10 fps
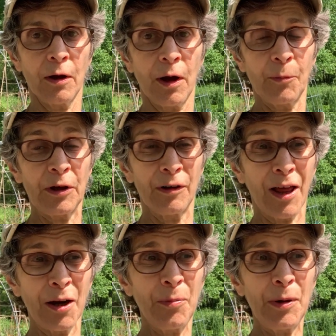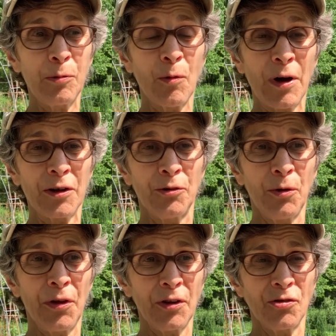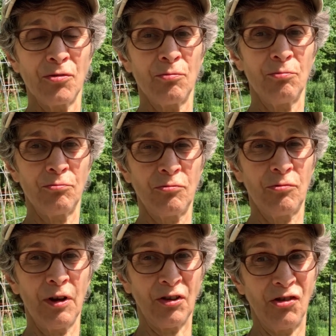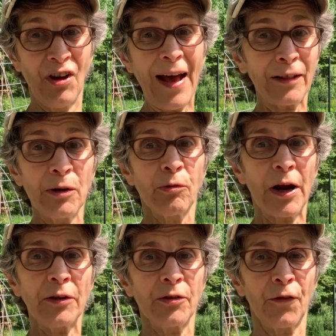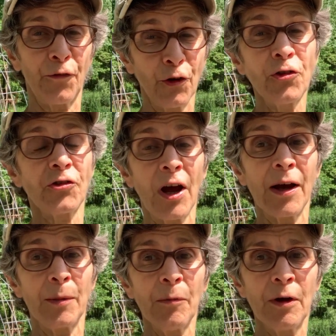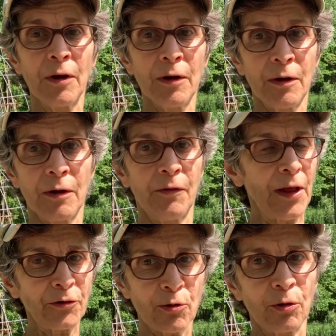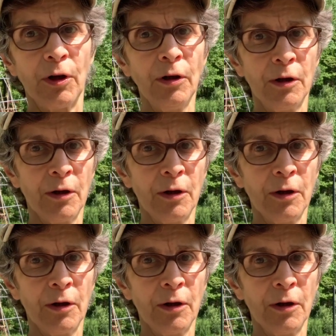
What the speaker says: I mean, a lot of people want to do things exactly right the first time, and that's cool.